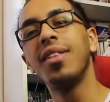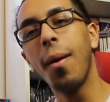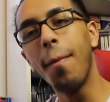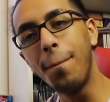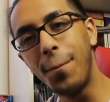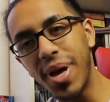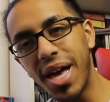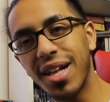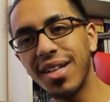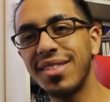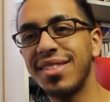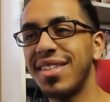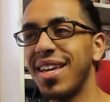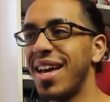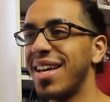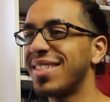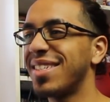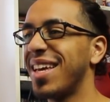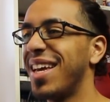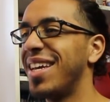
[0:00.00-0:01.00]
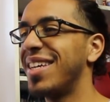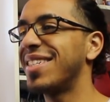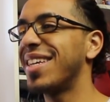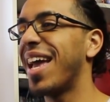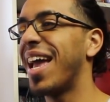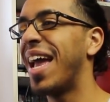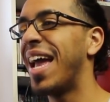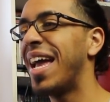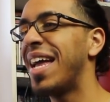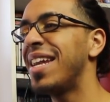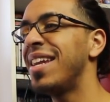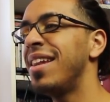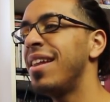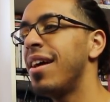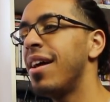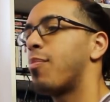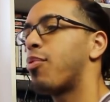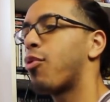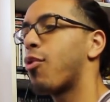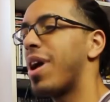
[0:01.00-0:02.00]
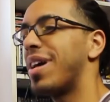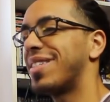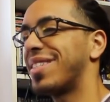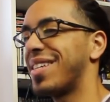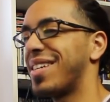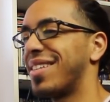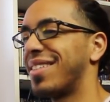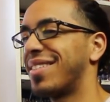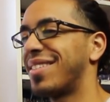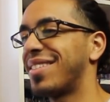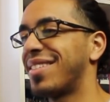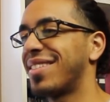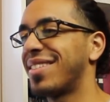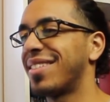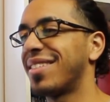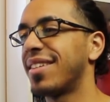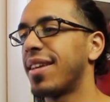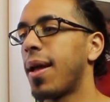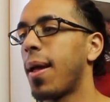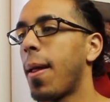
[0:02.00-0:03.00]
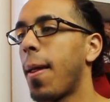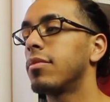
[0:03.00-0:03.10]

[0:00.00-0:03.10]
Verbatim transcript: The bell test is in presence.